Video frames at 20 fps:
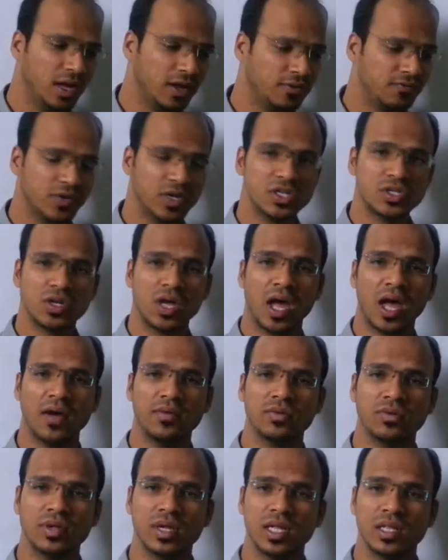in which you have
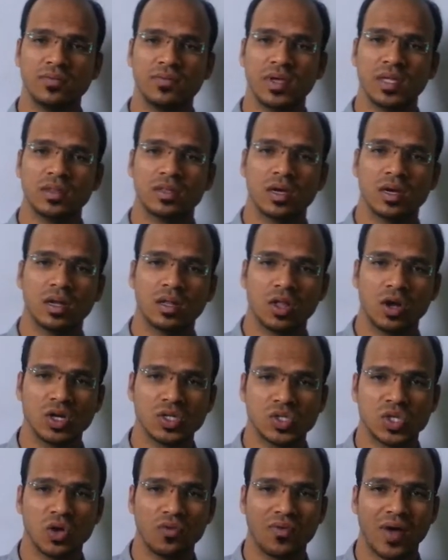to deal with
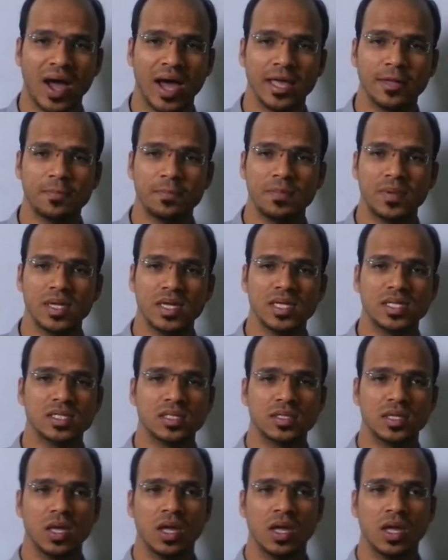lots of IPs.